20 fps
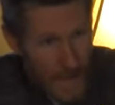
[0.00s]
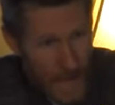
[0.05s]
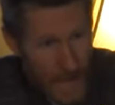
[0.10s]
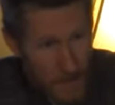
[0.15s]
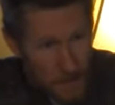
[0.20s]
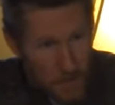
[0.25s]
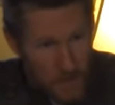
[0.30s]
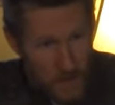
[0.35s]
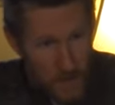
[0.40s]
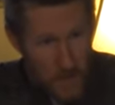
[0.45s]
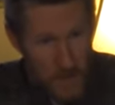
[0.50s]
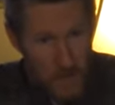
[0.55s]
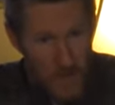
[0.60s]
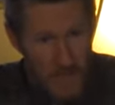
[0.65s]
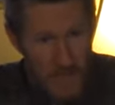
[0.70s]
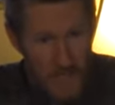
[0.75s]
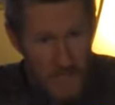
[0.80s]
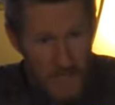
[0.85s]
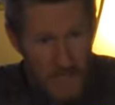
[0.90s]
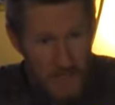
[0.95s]

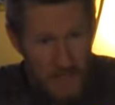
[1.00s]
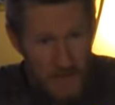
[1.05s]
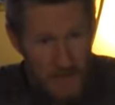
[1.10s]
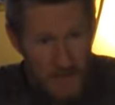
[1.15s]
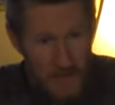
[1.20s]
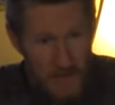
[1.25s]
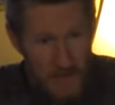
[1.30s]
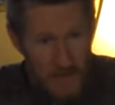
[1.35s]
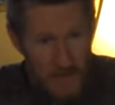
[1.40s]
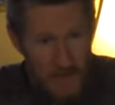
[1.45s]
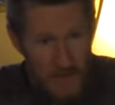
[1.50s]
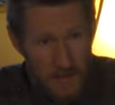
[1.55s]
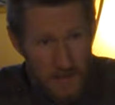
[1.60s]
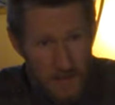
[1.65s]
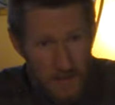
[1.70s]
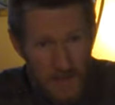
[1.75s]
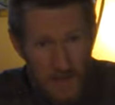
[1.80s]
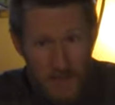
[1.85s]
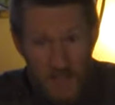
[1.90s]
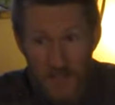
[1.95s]
opportunity,
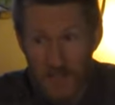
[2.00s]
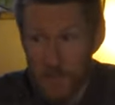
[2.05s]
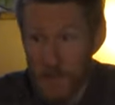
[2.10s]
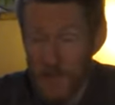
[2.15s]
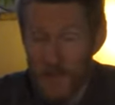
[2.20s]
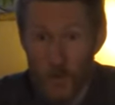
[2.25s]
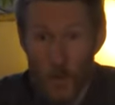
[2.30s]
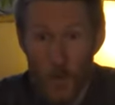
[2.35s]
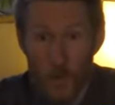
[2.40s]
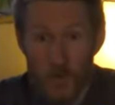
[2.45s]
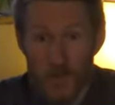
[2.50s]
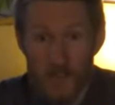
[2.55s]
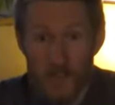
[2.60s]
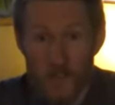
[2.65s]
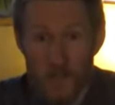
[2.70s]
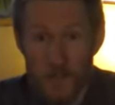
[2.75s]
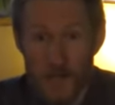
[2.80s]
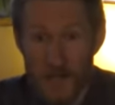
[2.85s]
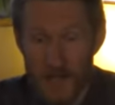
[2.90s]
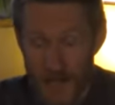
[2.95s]
He's given me His Holy
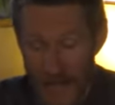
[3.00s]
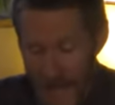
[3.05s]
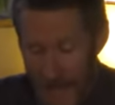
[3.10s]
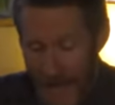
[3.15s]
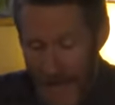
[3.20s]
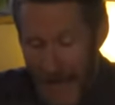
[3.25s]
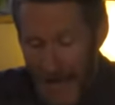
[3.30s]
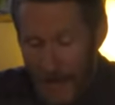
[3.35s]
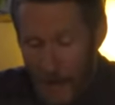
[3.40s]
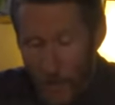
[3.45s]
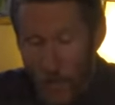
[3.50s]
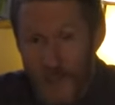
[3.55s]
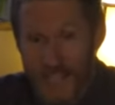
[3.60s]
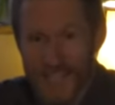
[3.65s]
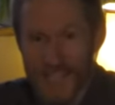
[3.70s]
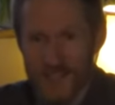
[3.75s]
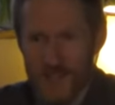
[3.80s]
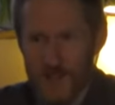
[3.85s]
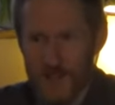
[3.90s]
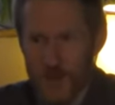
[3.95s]
Spirit.
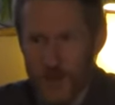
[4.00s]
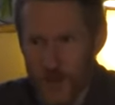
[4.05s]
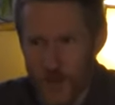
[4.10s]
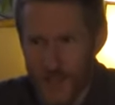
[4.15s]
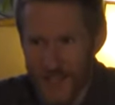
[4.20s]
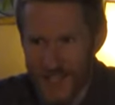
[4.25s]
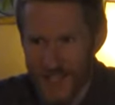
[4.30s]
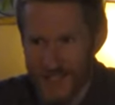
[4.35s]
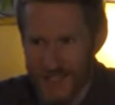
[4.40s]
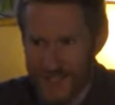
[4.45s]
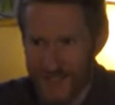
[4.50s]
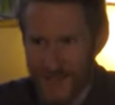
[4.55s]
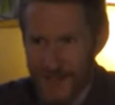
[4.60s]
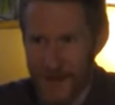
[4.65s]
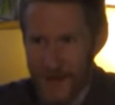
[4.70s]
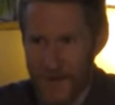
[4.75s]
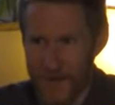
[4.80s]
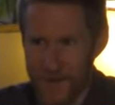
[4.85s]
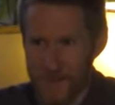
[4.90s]
We can do this.